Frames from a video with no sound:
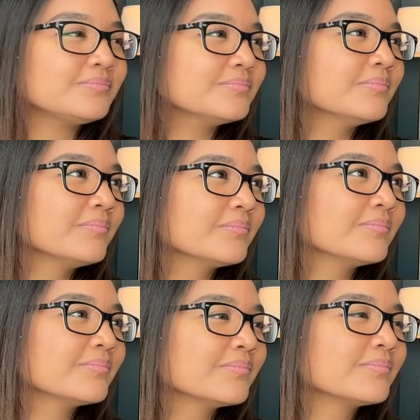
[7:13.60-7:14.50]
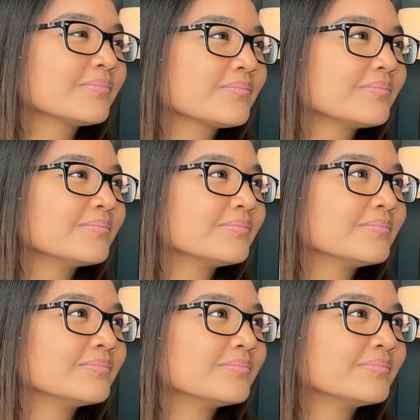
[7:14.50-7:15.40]

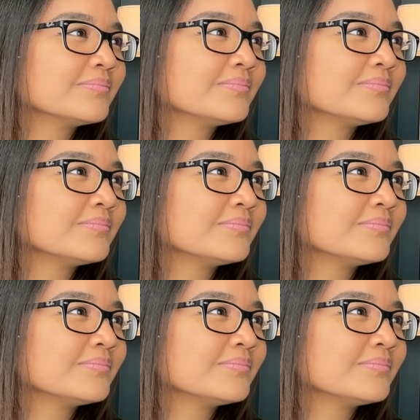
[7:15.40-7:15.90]
This person isn't speaking.